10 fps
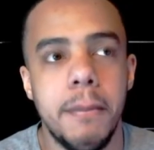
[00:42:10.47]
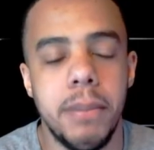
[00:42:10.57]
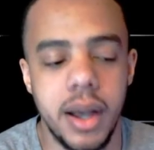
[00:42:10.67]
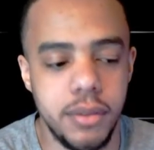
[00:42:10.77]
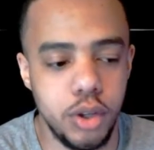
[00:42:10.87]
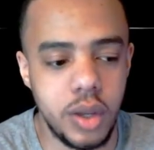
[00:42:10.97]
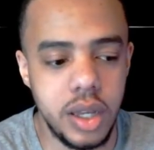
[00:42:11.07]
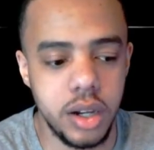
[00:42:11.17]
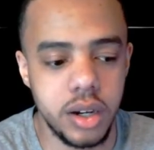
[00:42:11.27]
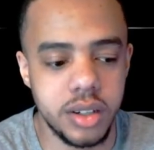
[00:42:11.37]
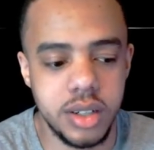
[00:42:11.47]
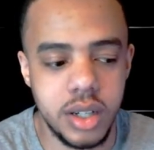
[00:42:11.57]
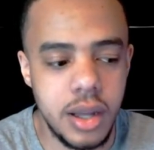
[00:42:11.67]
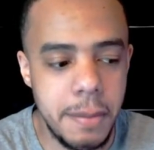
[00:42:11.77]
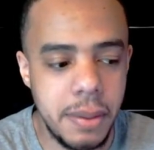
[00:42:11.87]
but you hear
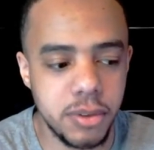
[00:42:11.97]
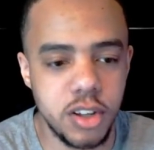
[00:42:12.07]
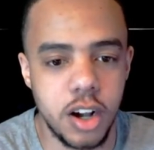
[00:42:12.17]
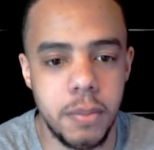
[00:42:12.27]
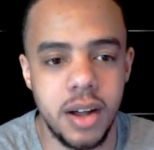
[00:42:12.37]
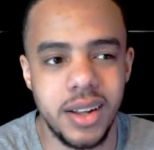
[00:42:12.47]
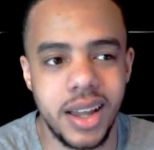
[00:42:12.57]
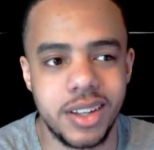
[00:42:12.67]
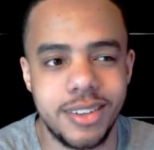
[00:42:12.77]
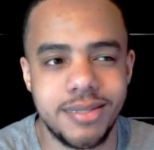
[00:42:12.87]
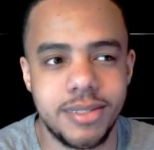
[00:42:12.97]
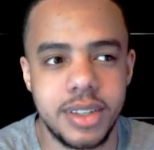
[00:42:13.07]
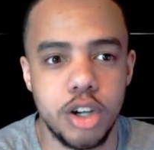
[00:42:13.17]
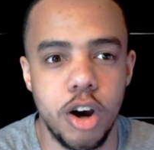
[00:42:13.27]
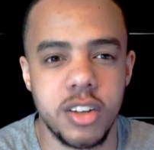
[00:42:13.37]
people talk about like
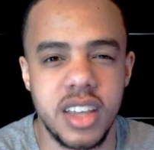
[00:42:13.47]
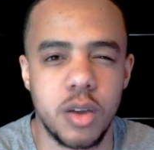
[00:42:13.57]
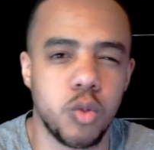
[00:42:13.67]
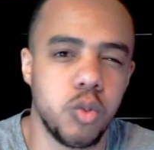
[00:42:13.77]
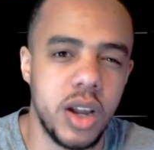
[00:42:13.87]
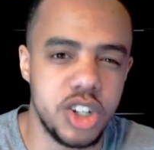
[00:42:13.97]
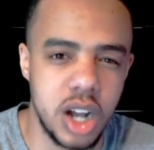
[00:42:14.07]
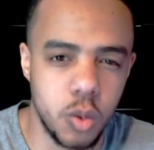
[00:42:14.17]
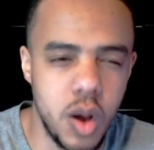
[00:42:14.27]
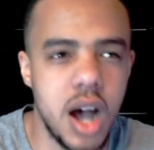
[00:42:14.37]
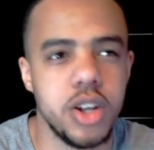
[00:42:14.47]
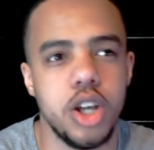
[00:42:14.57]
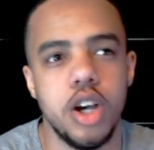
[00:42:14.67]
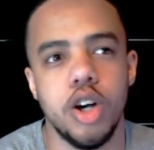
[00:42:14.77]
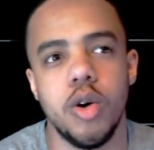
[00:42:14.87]
guards like Rajon
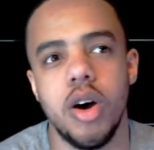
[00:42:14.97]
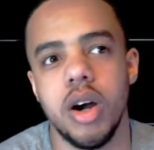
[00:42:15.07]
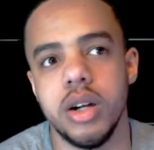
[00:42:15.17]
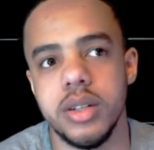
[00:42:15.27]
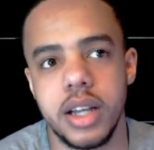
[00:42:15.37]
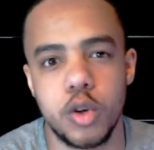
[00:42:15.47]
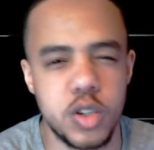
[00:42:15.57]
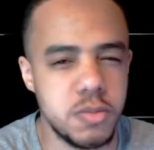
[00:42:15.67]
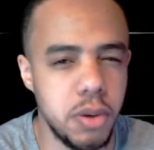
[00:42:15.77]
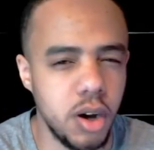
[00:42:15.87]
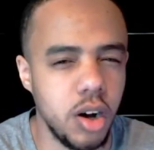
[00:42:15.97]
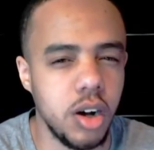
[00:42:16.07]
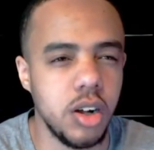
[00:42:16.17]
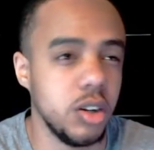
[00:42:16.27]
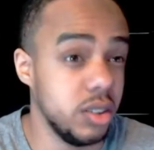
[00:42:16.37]
Rondo or like Chris
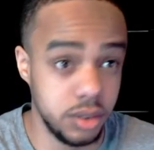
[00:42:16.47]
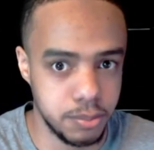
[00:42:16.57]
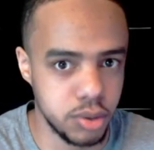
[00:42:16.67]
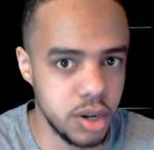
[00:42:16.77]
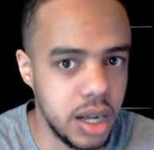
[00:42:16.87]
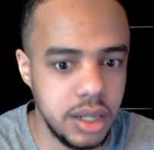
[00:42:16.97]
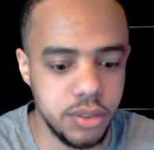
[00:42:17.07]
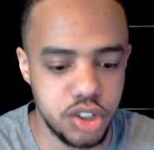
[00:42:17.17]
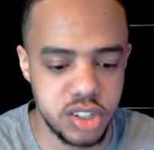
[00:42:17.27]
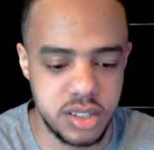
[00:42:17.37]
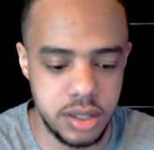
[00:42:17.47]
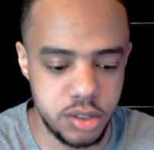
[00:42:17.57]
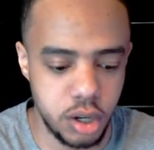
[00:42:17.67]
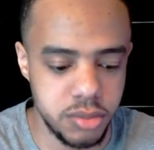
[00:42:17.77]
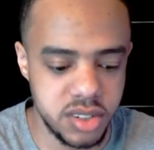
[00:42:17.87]
Paul or LeBron, even just in
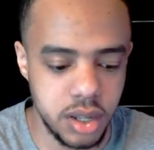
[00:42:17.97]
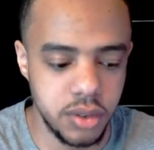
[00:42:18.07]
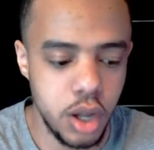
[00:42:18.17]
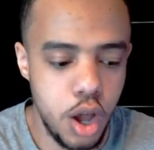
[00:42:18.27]
terms of